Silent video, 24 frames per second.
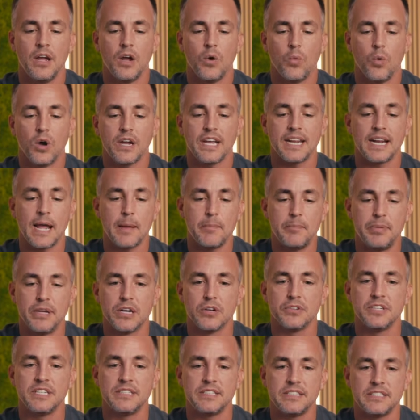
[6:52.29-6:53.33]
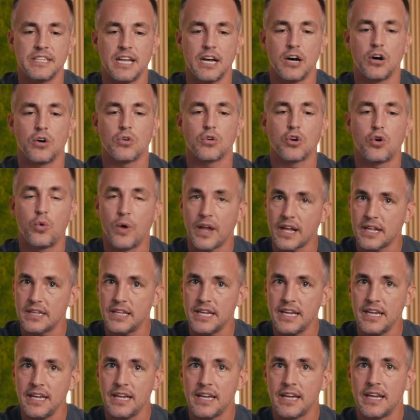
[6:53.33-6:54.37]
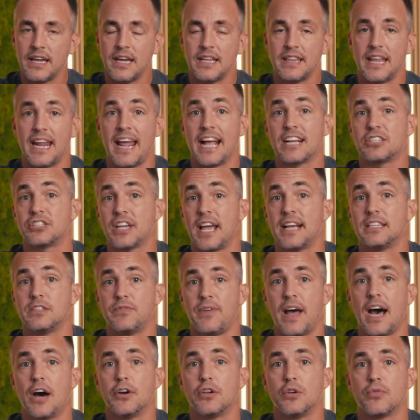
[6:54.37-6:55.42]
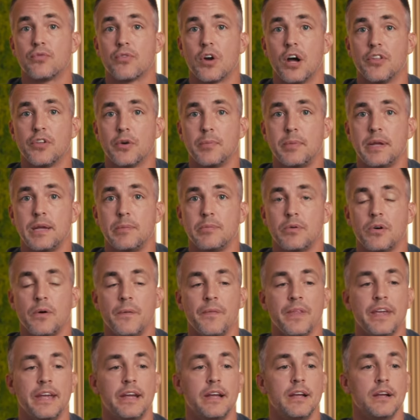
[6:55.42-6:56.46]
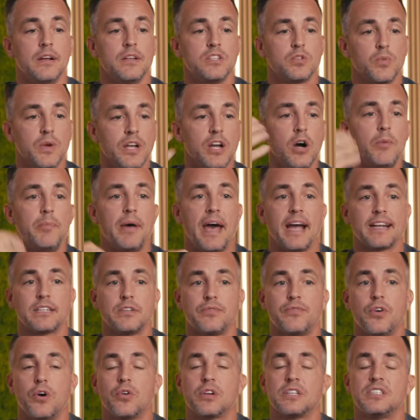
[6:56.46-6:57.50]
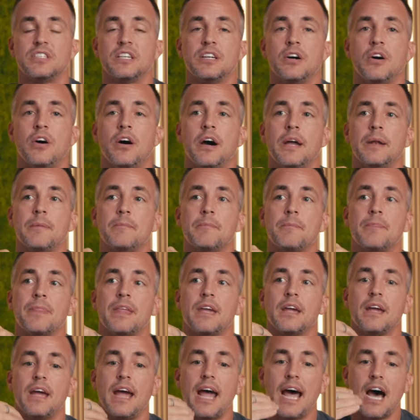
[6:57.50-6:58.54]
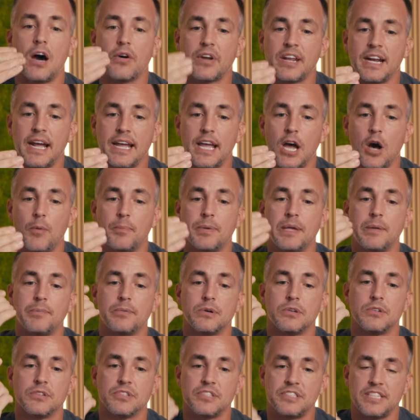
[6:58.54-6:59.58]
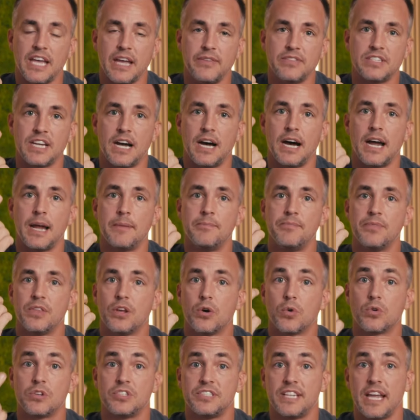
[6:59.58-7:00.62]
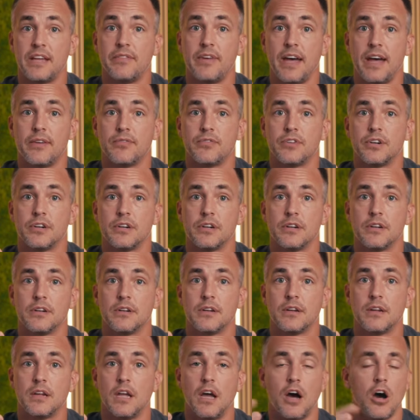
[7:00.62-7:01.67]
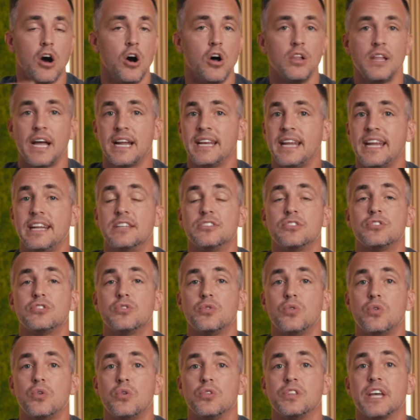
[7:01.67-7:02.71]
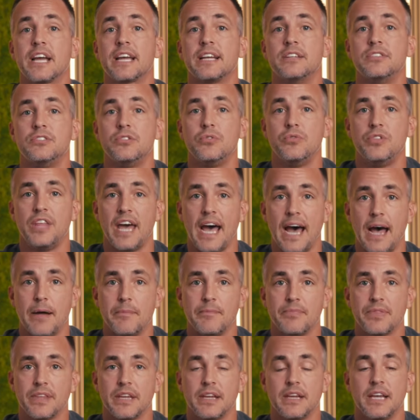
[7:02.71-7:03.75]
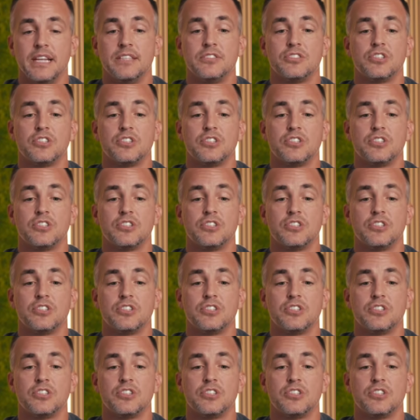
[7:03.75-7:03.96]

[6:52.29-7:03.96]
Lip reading: what can I build and sell quickly that actually has value for other people. So we go back to focusing on how can I help people save time or save effort. All I need is a tool that can do that. And